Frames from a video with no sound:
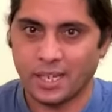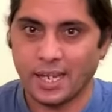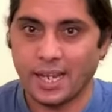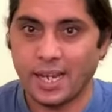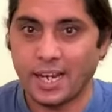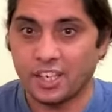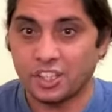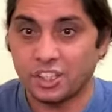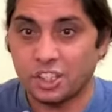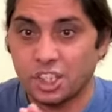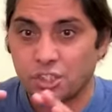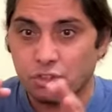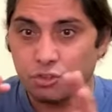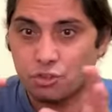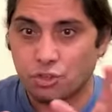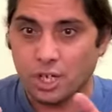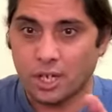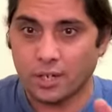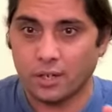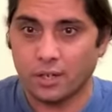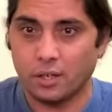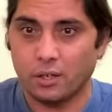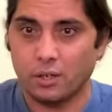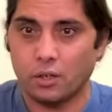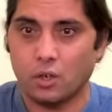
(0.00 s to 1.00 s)
And this
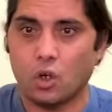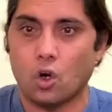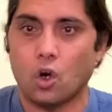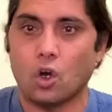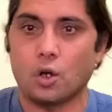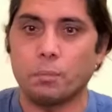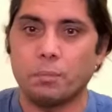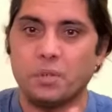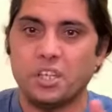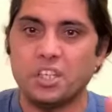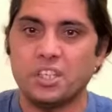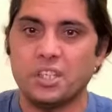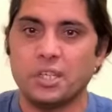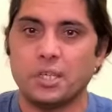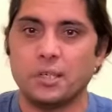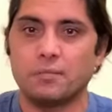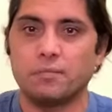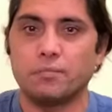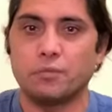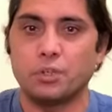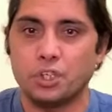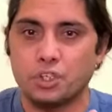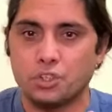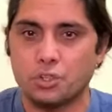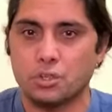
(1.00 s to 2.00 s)
channel or
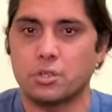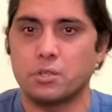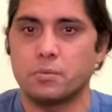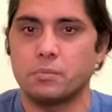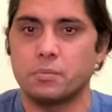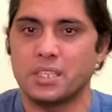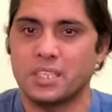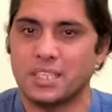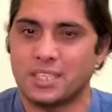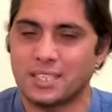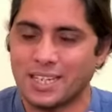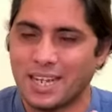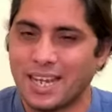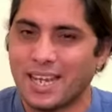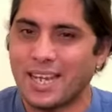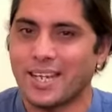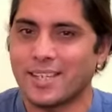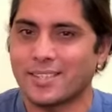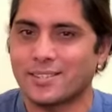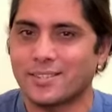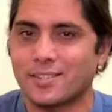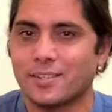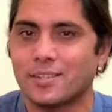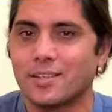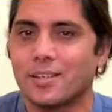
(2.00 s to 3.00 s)
medium, we term it
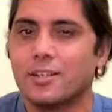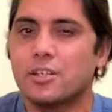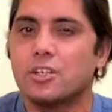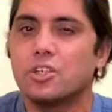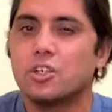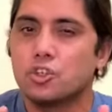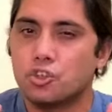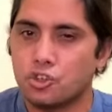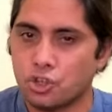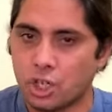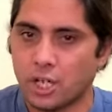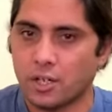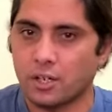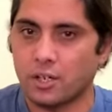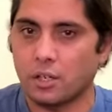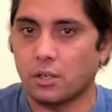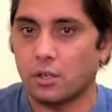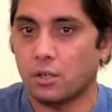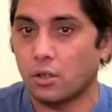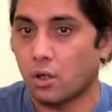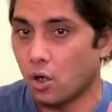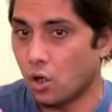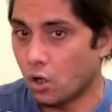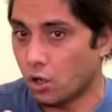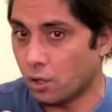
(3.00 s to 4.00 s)
as
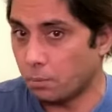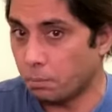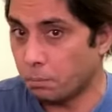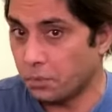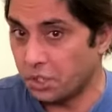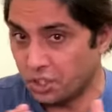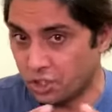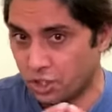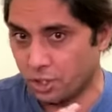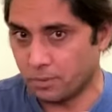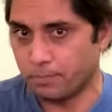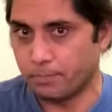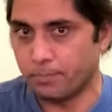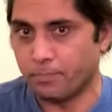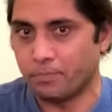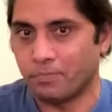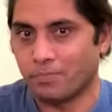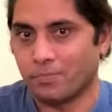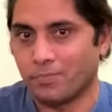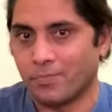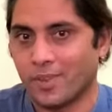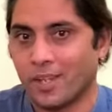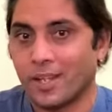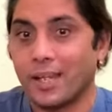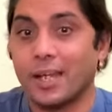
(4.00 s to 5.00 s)
channel or
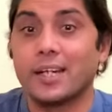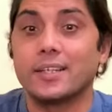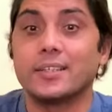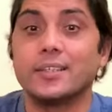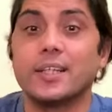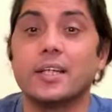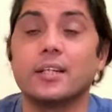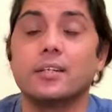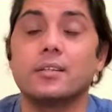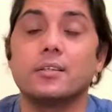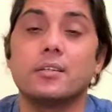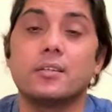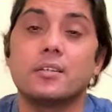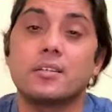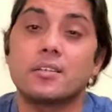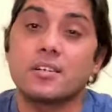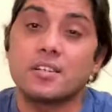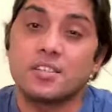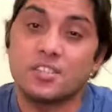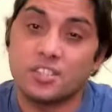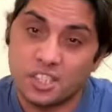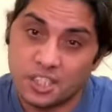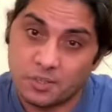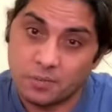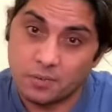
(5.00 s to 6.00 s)
medium. And then
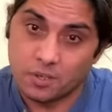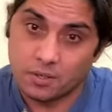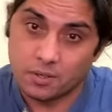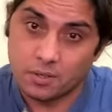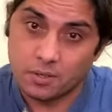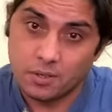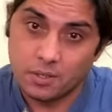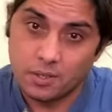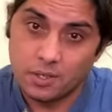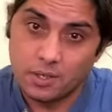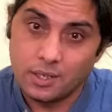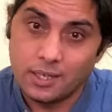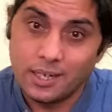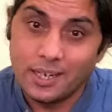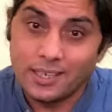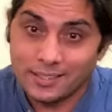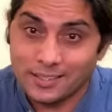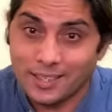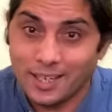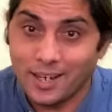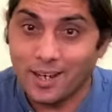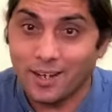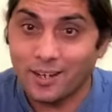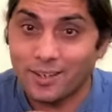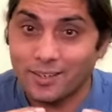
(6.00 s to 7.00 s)
receiver,
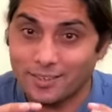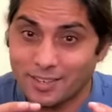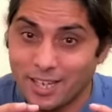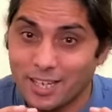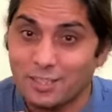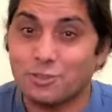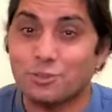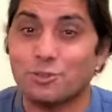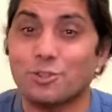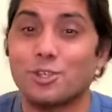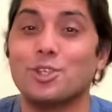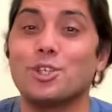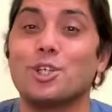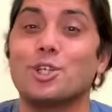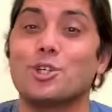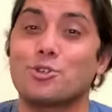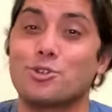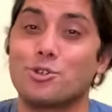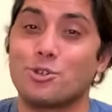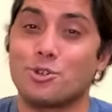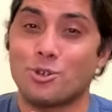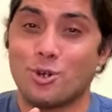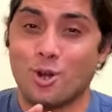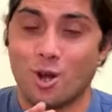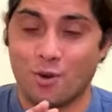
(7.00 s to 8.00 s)
the
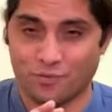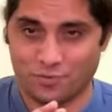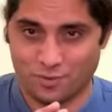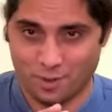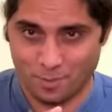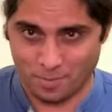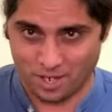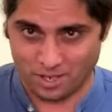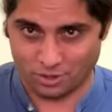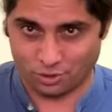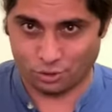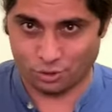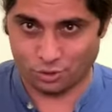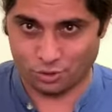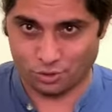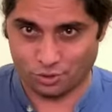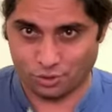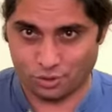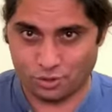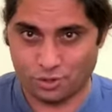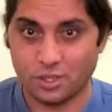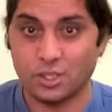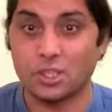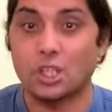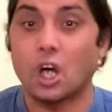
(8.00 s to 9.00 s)
destination of the
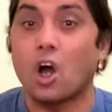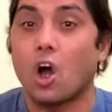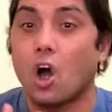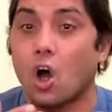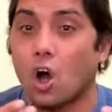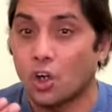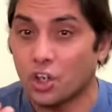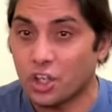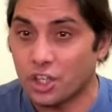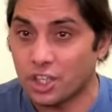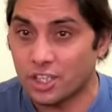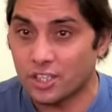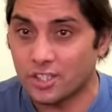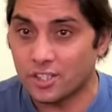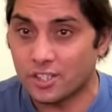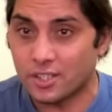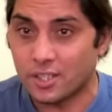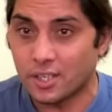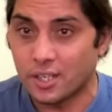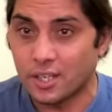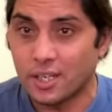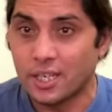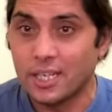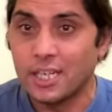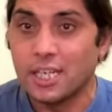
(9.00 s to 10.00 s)
message, the
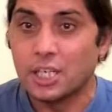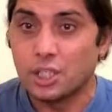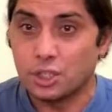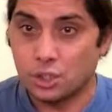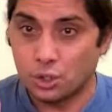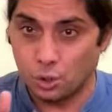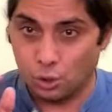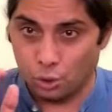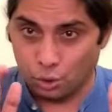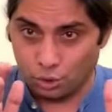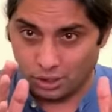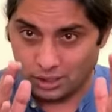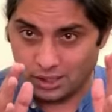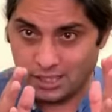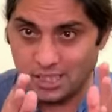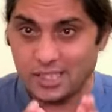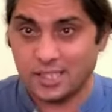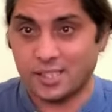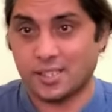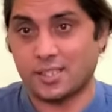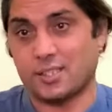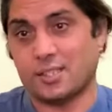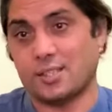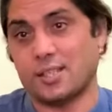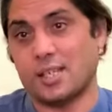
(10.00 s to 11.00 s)
audience. So
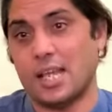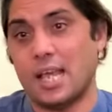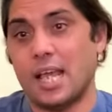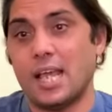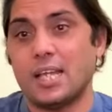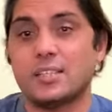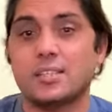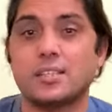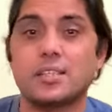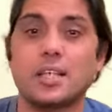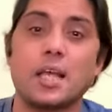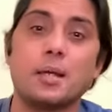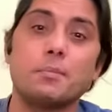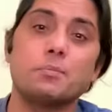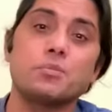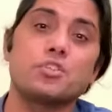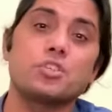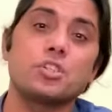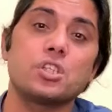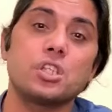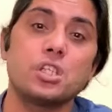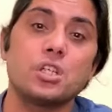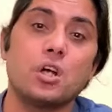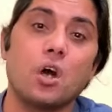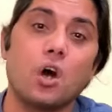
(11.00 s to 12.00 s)
this
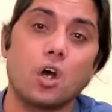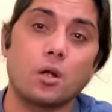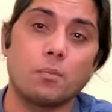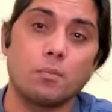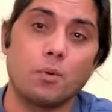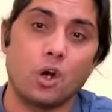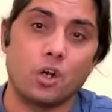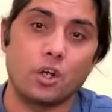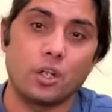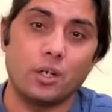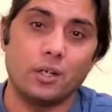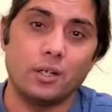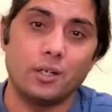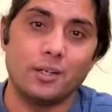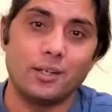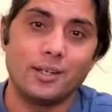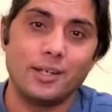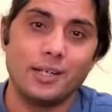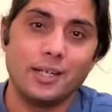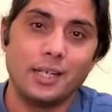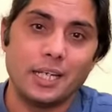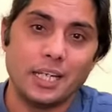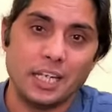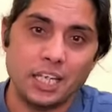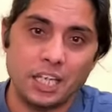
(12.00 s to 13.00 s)
SMCR
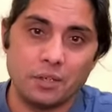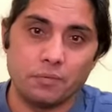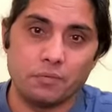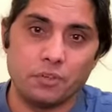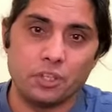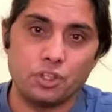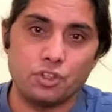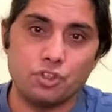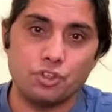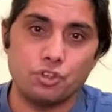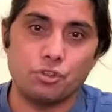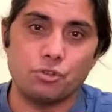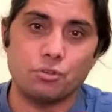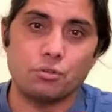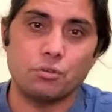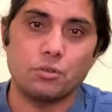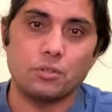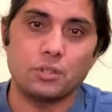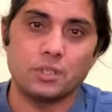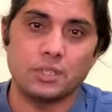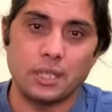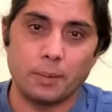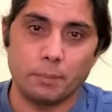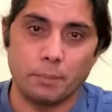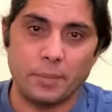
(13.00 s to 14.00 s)
model, in which
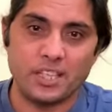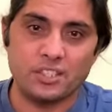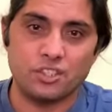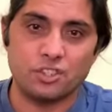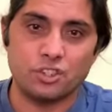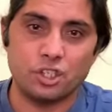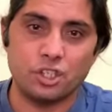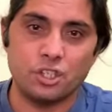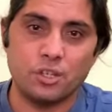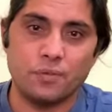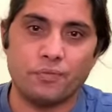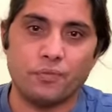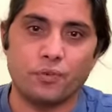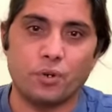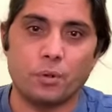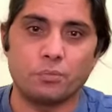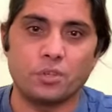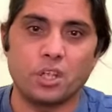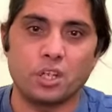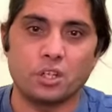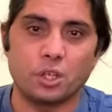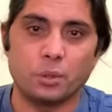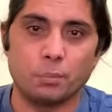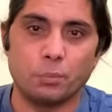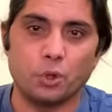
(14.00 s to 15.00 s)
the message from
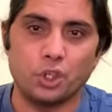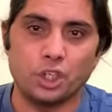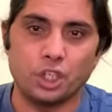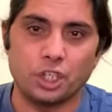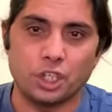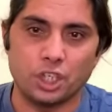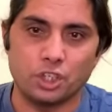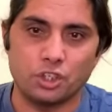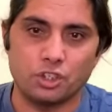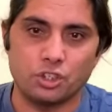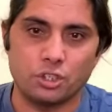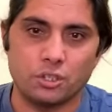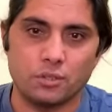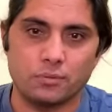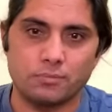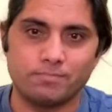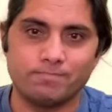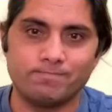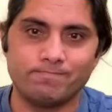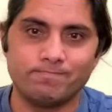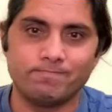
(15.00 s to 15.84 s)
the communicator